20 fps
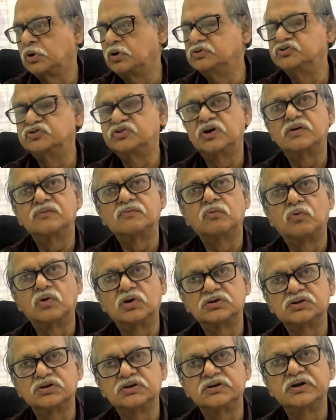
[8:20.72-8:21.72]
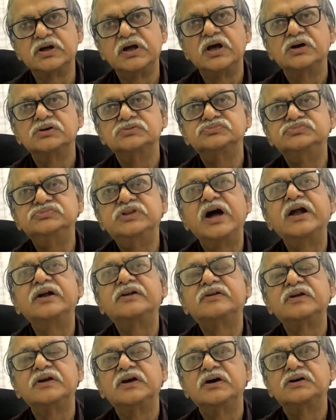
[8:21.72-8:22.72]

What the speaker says: conserve water. That